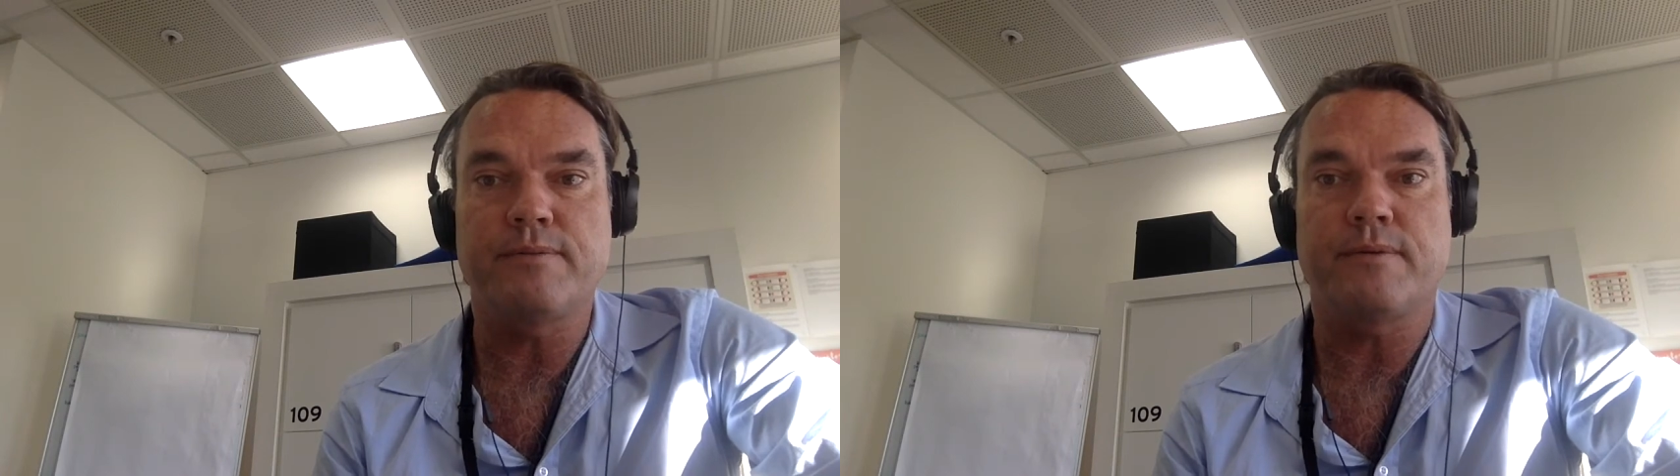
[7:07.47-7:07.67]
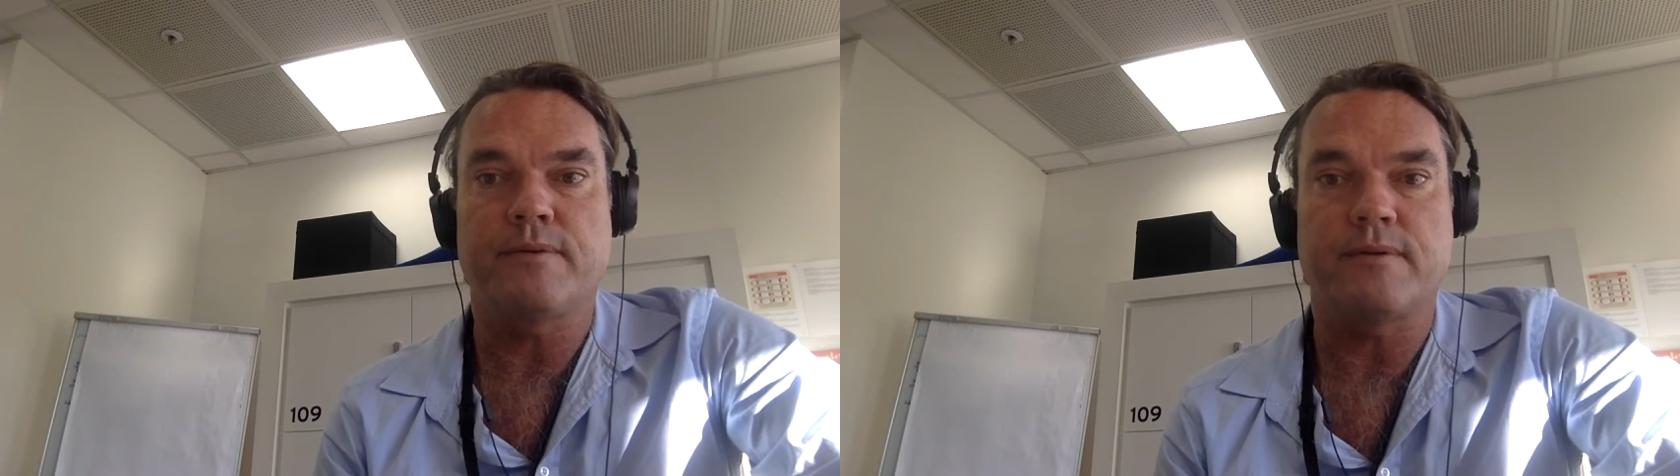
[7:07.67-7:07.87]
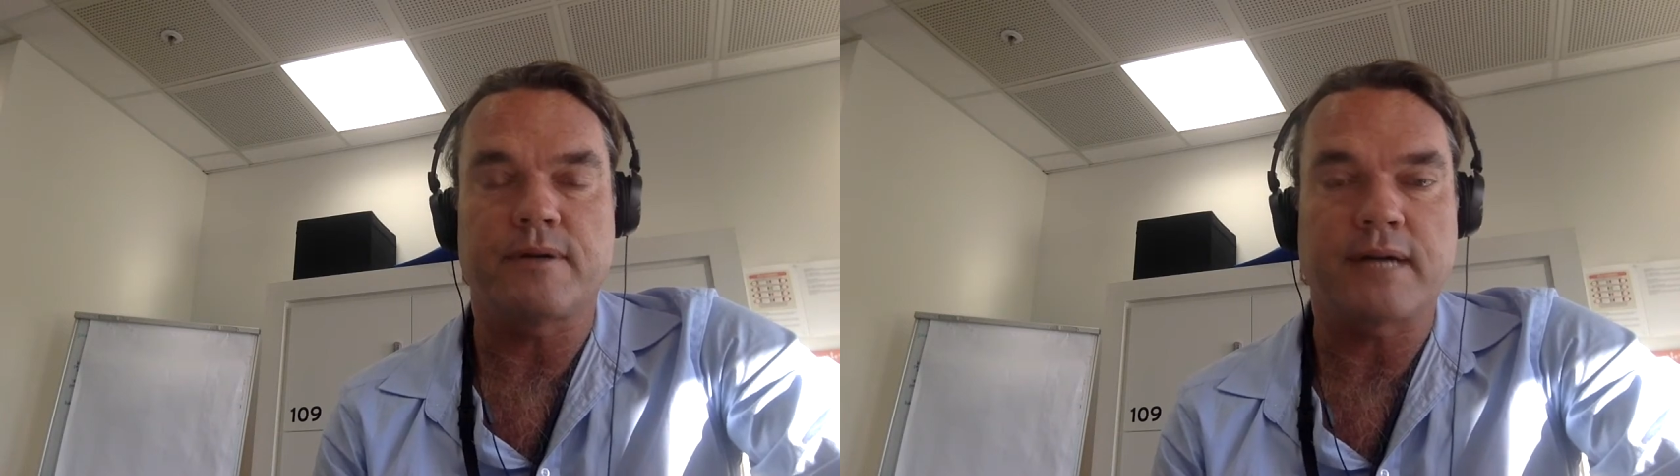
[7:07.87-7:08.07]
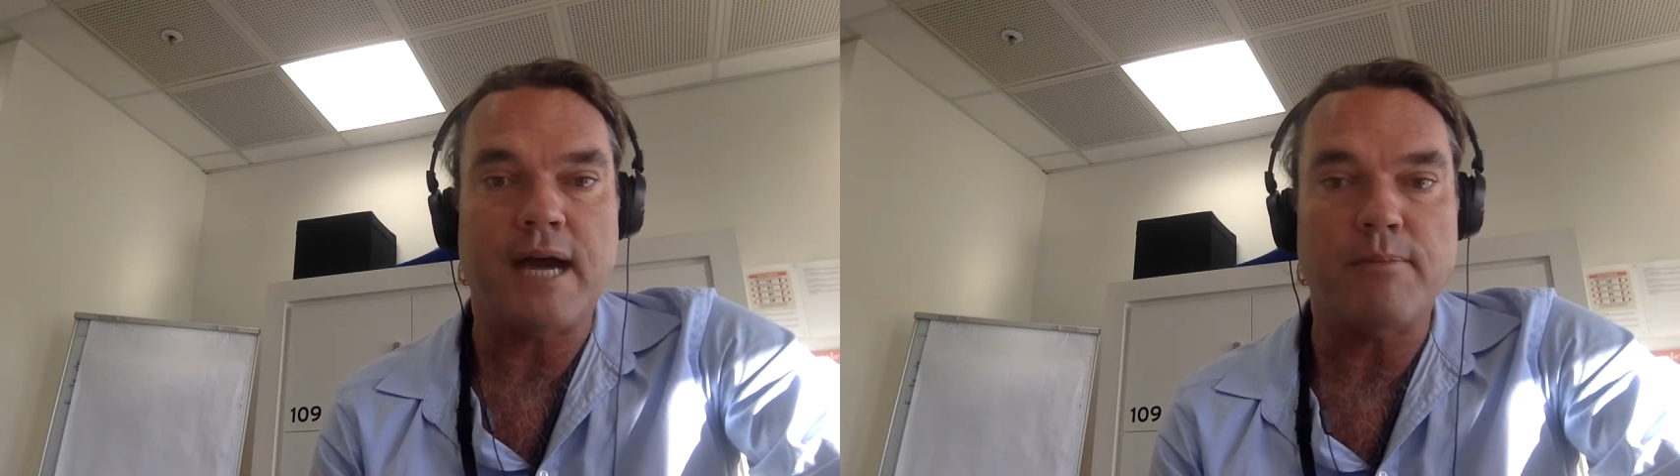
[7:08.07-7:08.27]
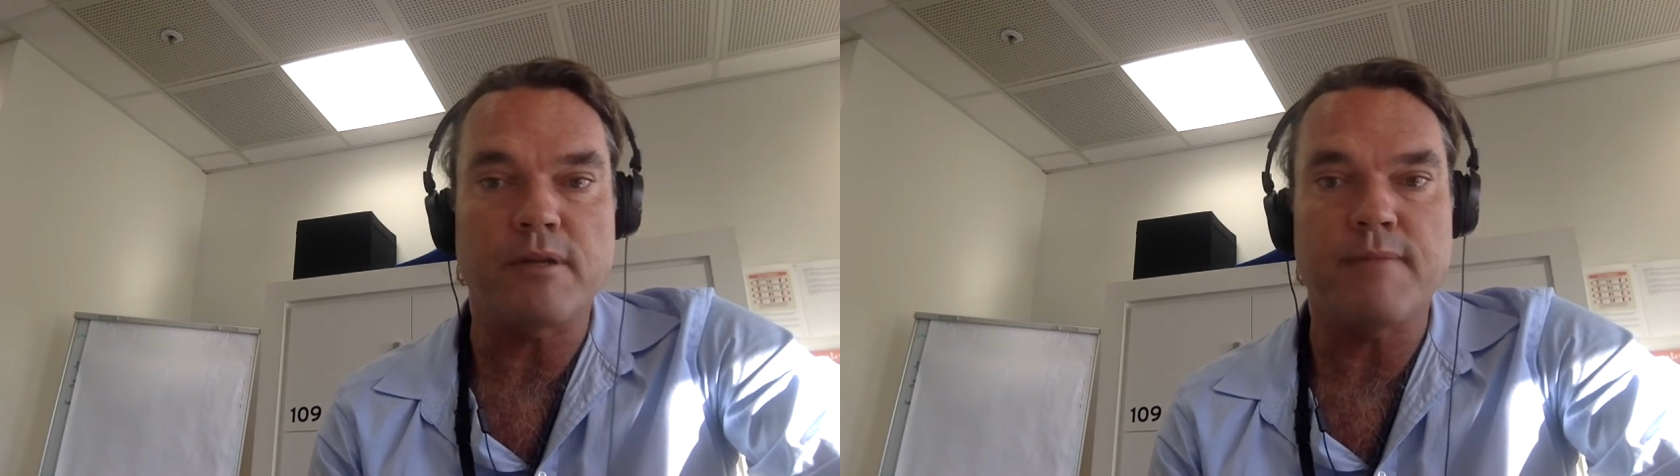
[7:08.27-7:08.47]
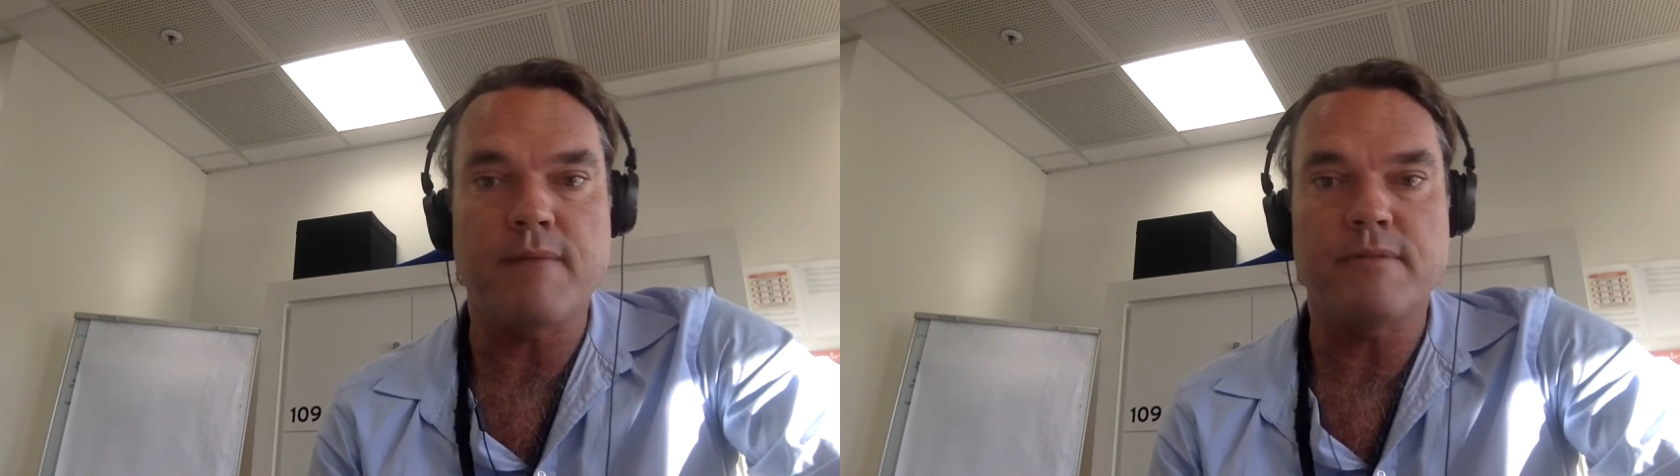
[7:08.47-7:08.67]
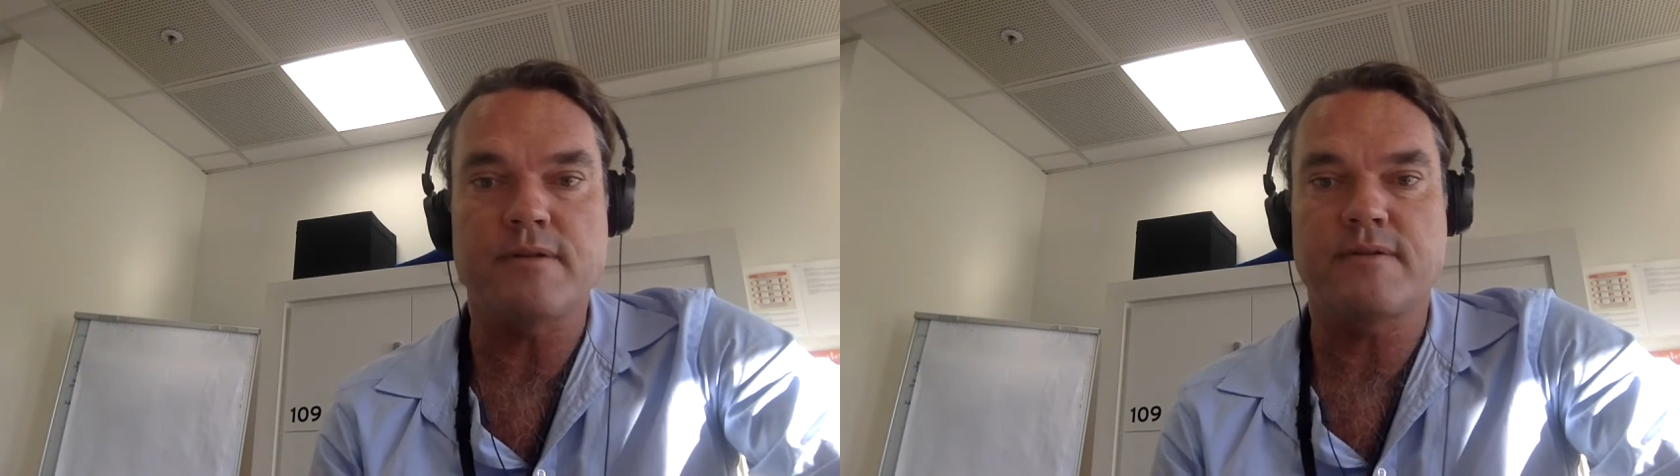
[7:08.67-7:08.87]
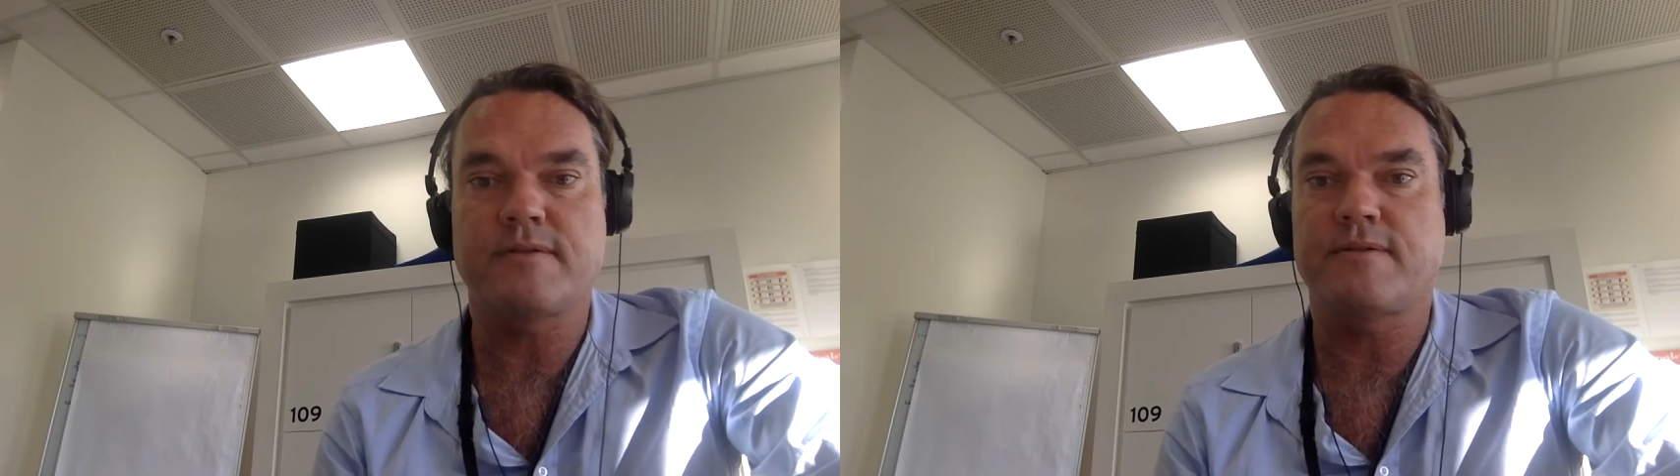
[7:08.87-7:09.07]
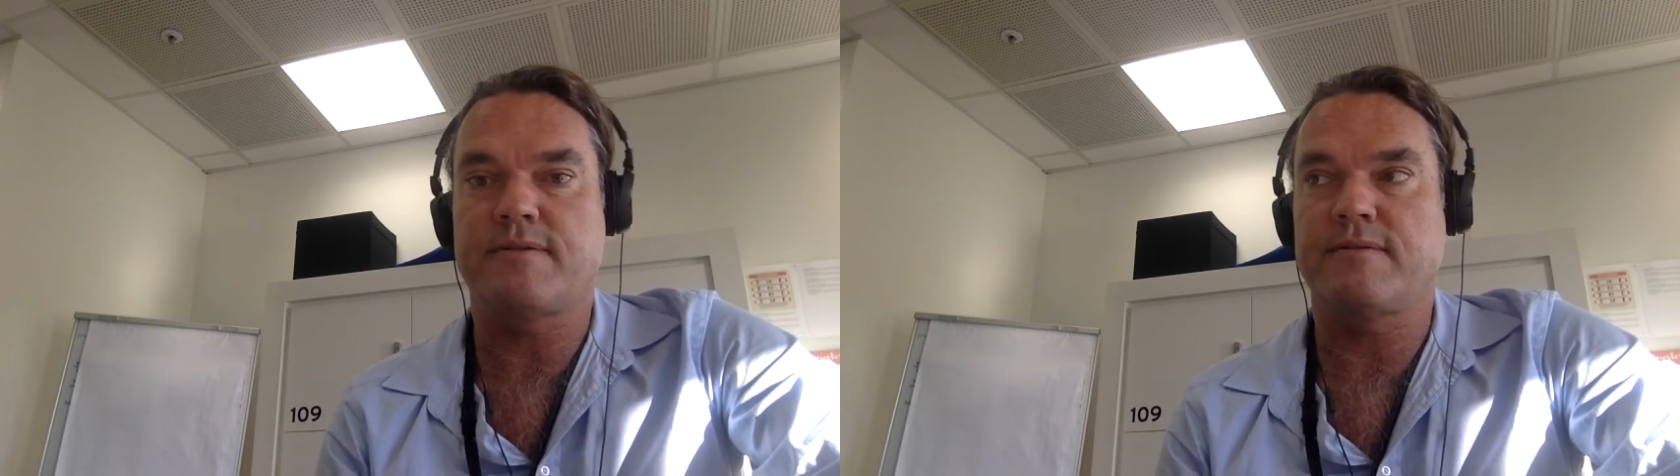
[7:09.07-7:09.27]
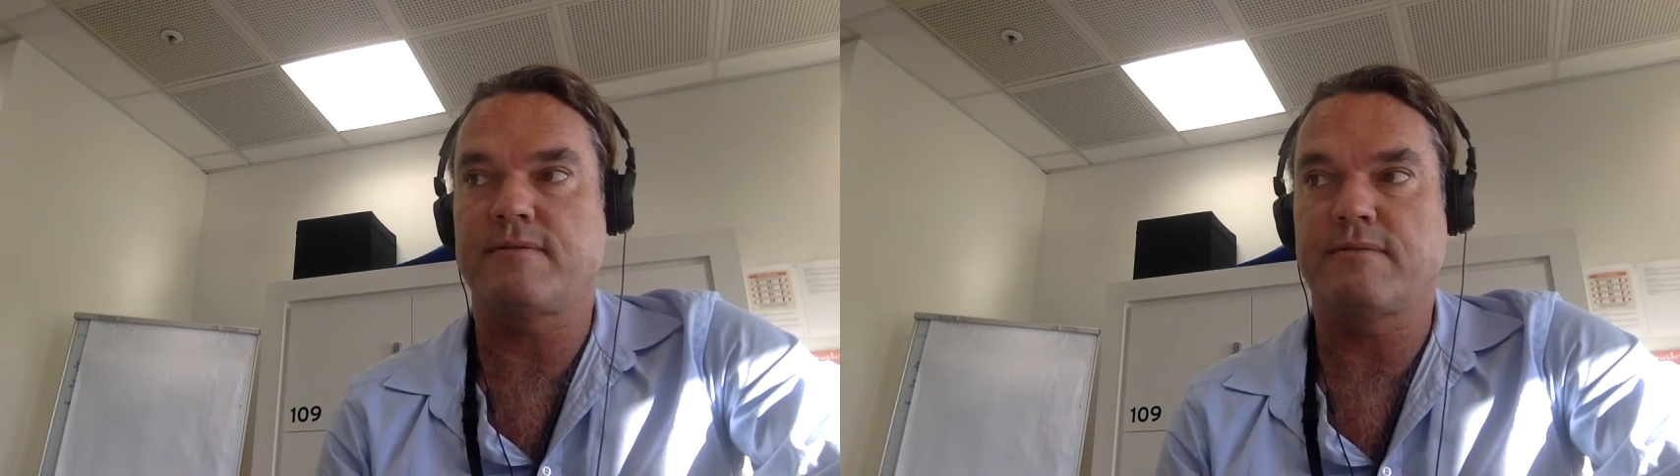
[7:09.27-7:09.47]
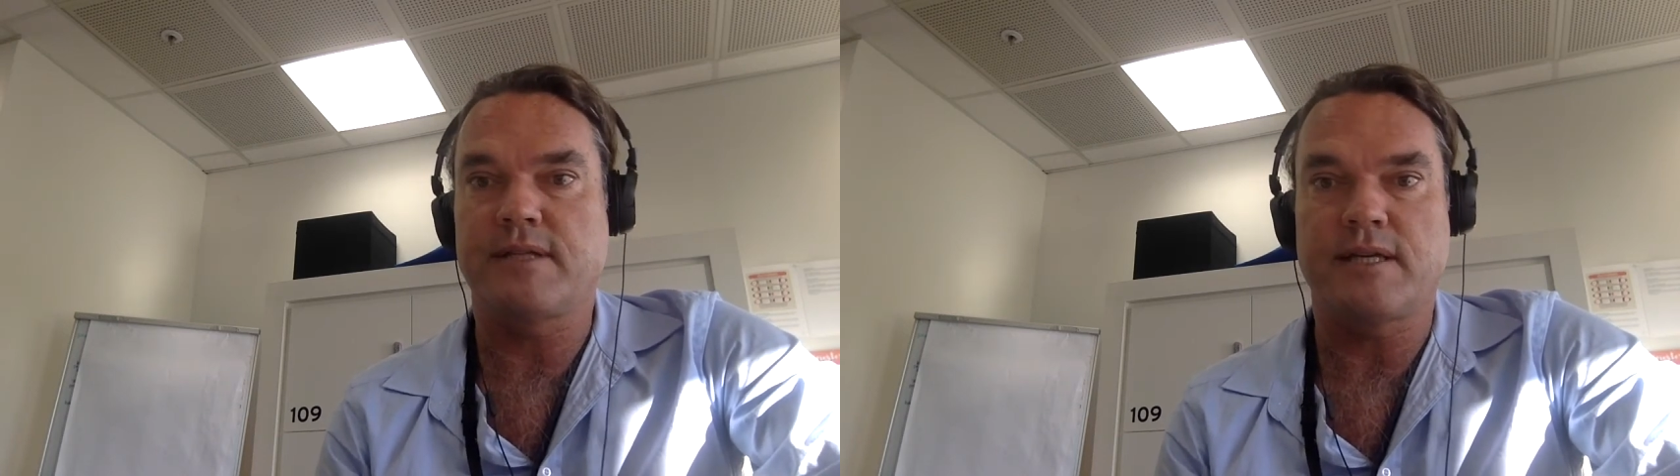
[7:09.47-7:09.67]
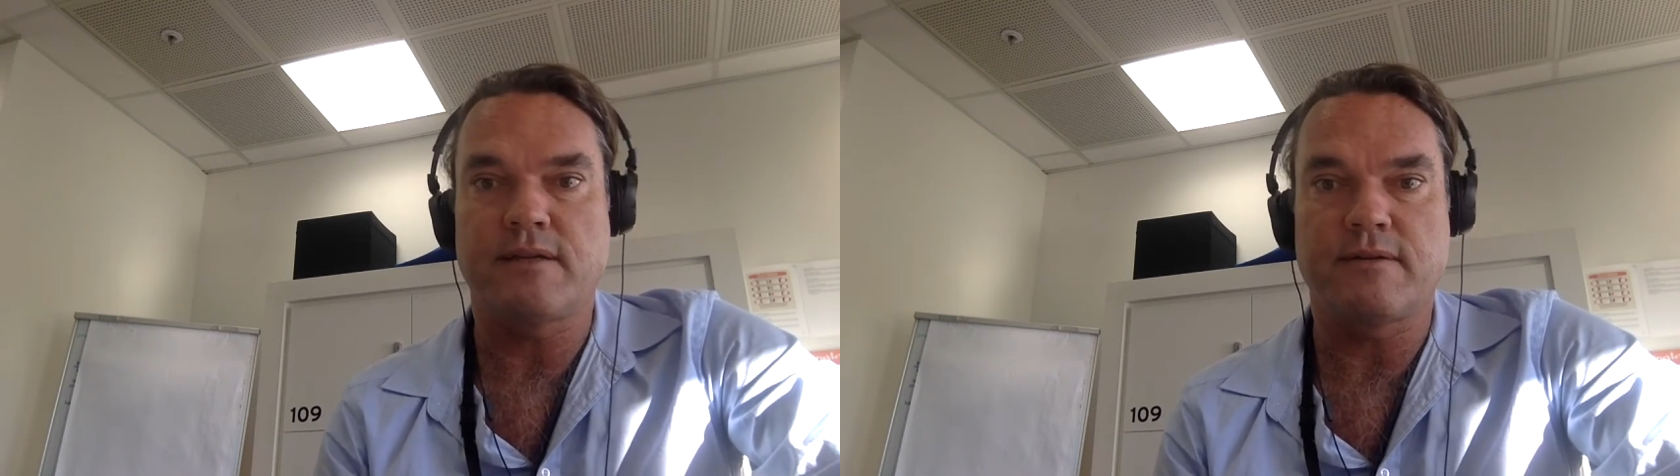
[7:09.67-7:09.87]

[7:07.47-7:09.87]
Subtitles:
or a couple of members to really